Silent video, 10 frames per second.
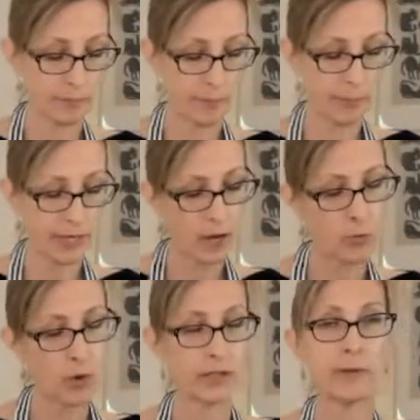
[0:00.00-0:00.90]
But I
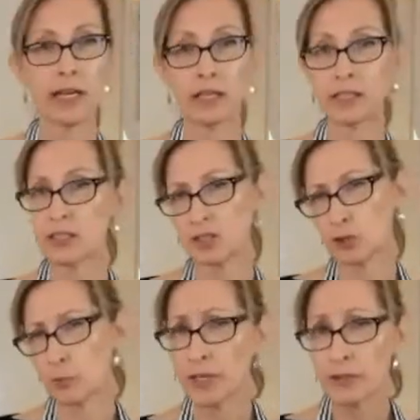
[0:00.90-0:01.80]
wanted my onions a
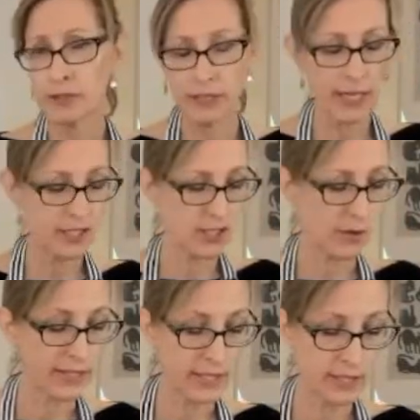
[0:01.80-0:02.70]
little bigger today, so
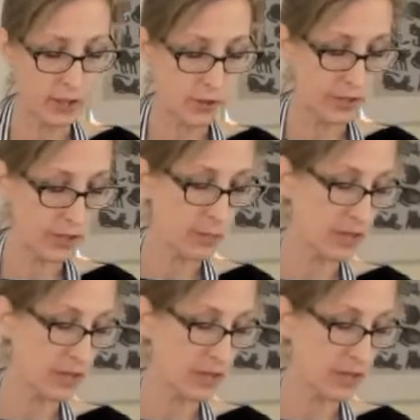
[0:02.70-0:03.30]
I didn't use this.